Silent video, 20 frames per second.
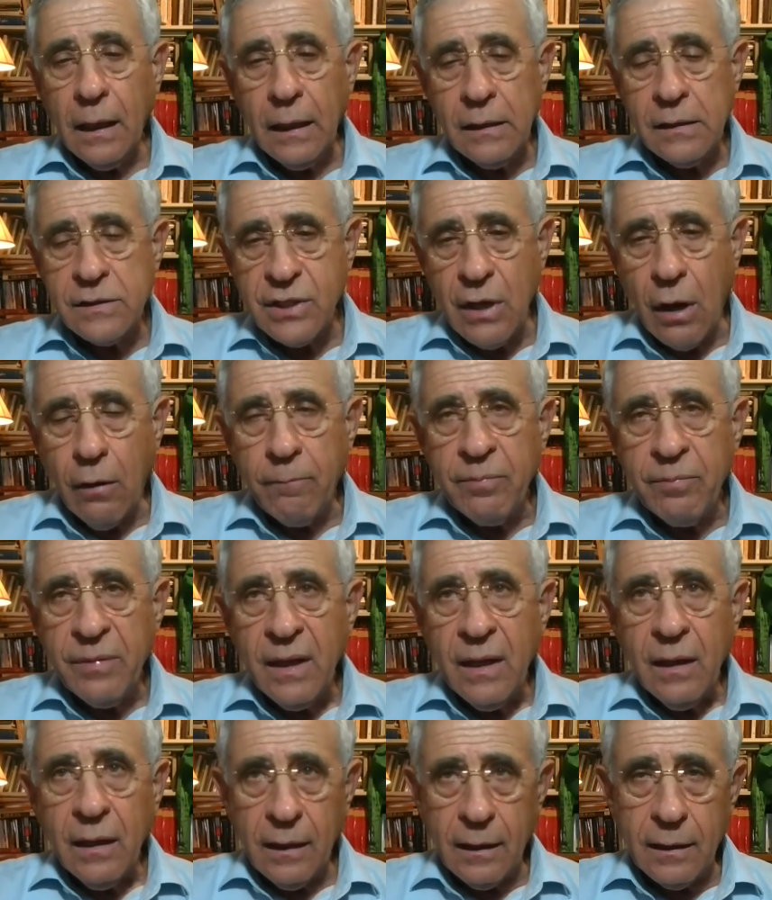So
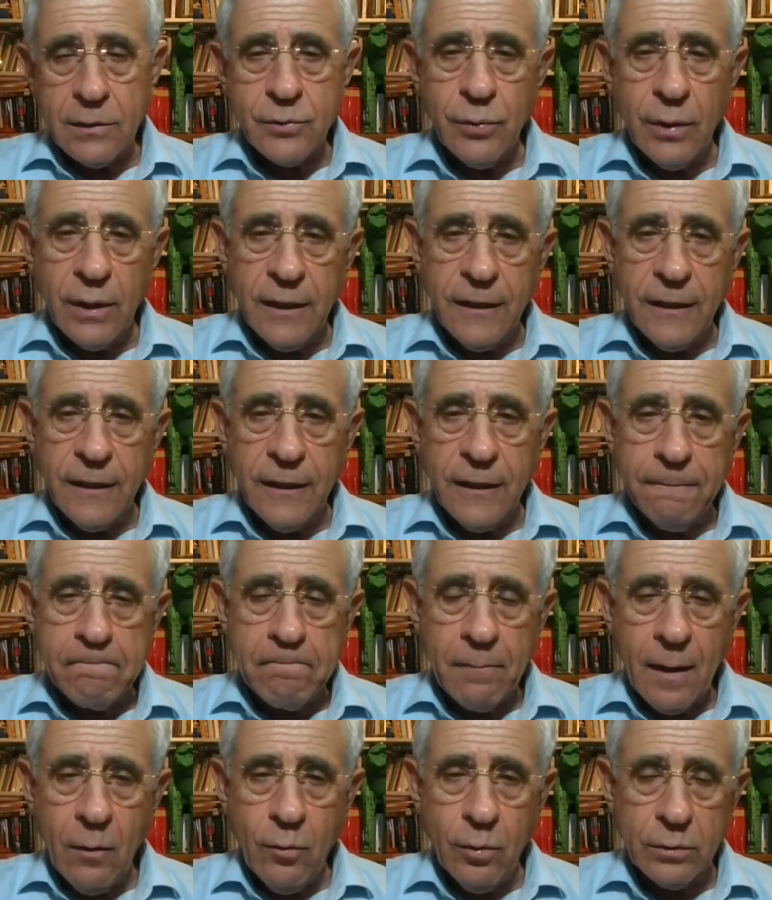actually,
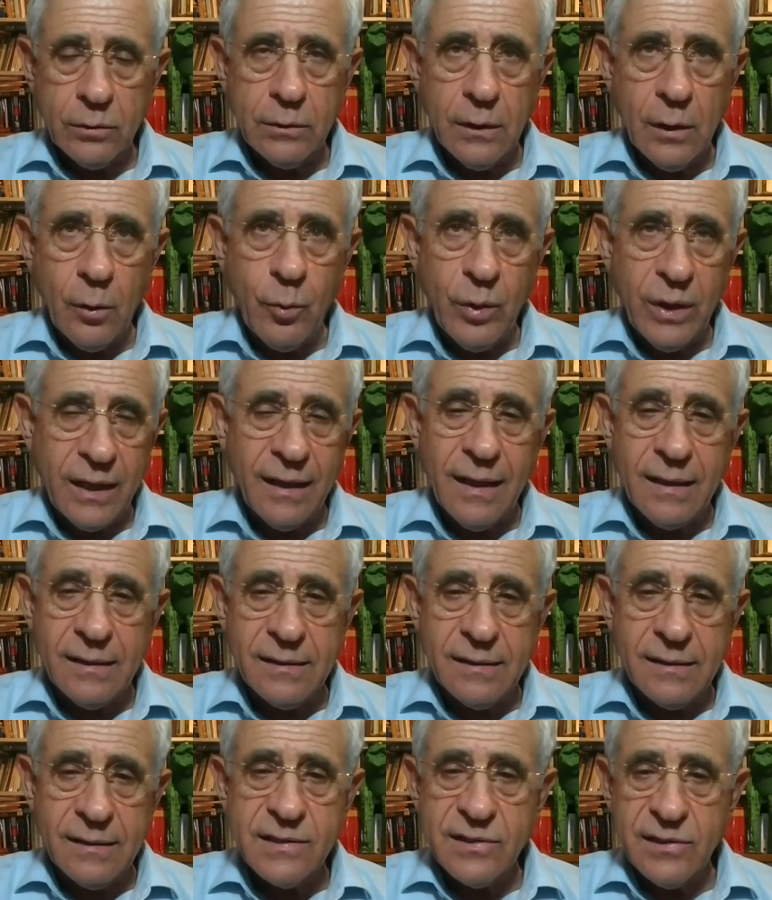what we can
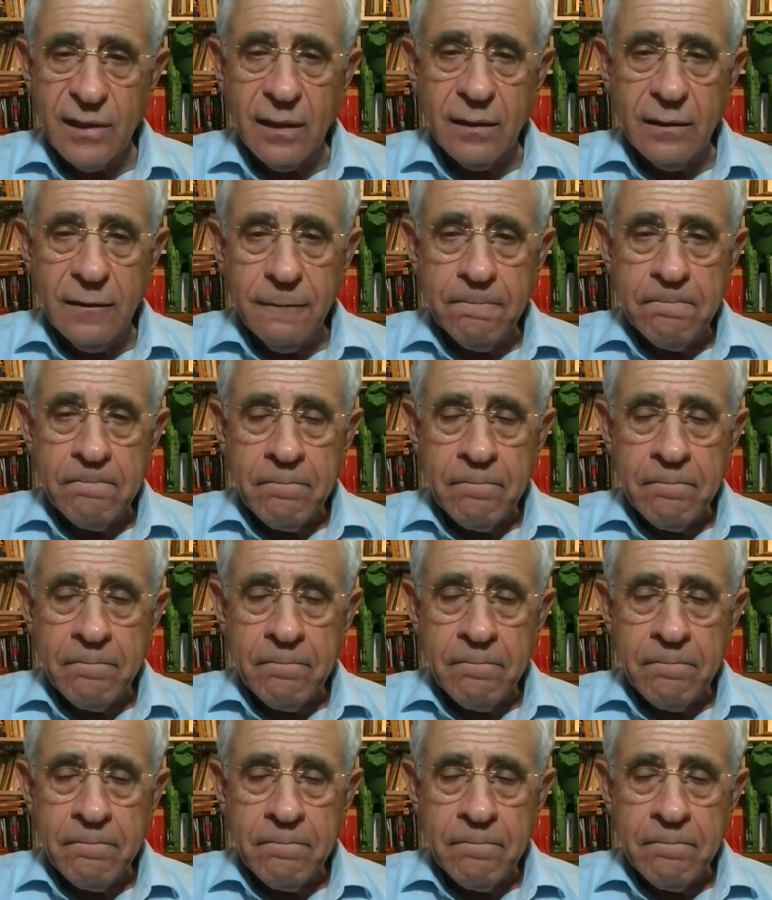understand